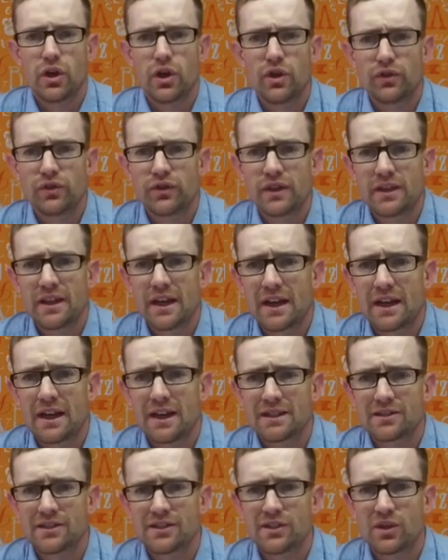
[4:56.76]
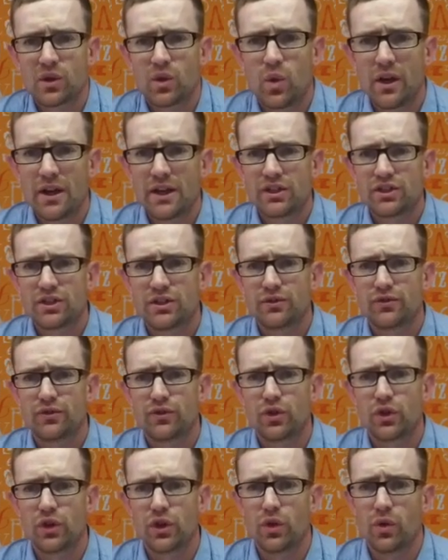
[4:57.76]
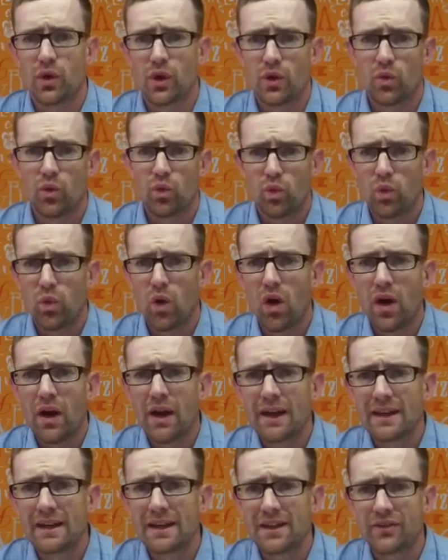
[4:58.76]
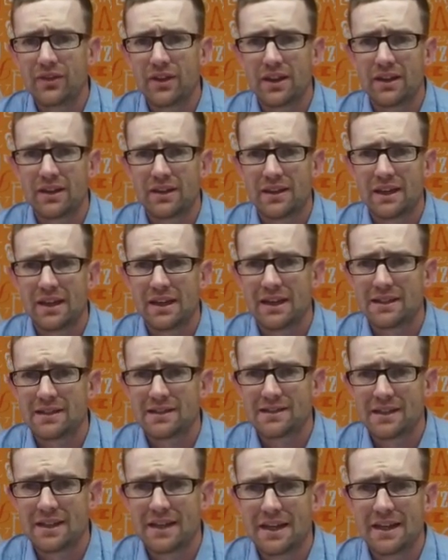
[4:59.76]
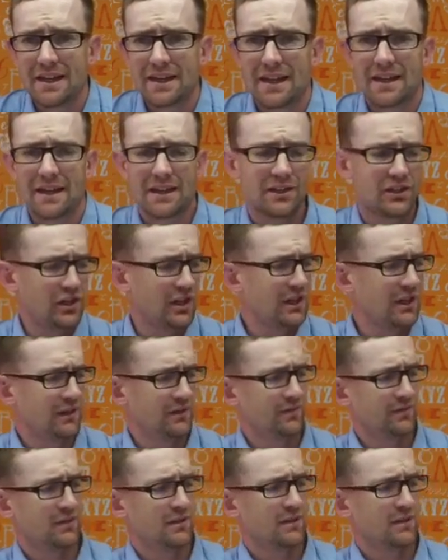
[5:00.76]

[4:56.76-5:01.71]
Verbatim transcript: hopefully that answers the question for you on why living things need energy.